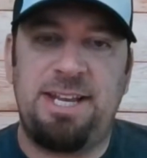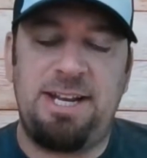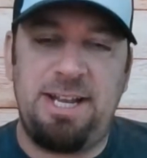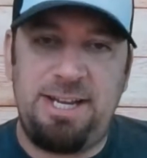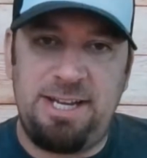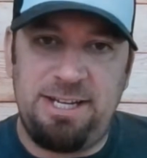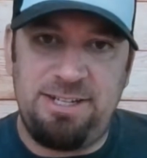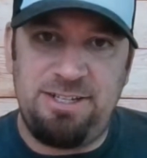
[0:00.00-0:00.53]
And,
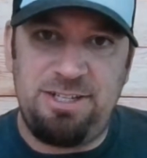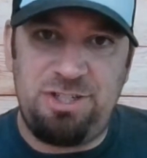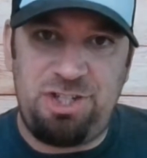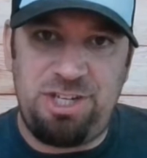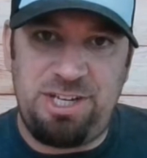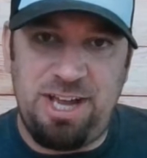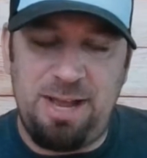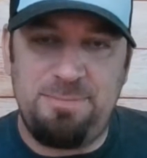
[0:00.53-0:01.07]
and
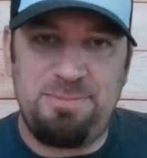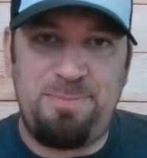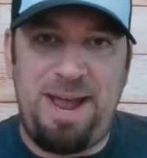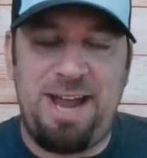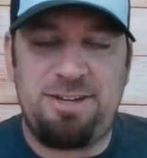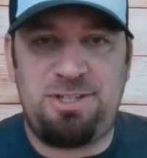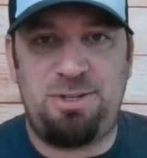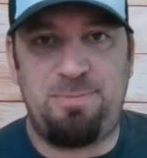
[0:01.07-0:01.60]
she comes
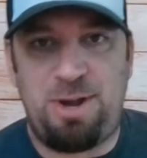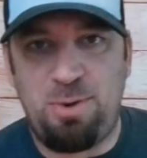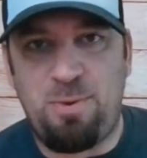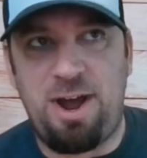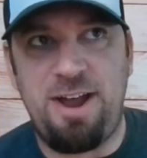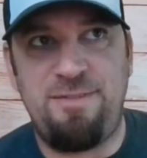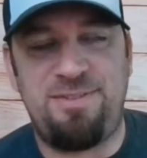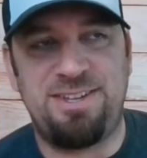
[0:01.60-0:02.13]
back to my
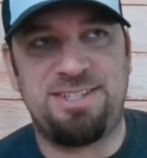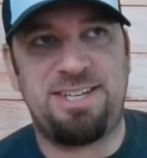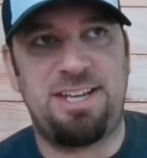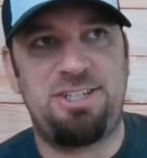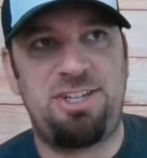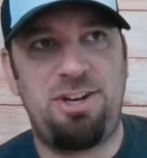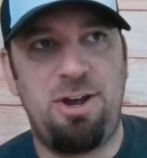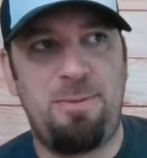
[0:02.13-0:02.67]
wife and
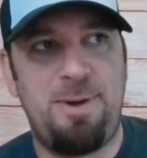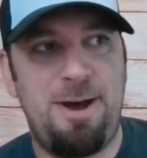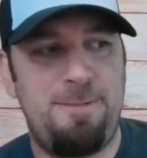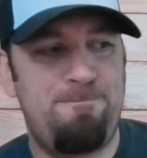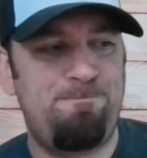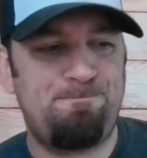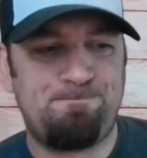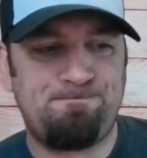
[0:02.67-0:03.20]
says, You know, mom,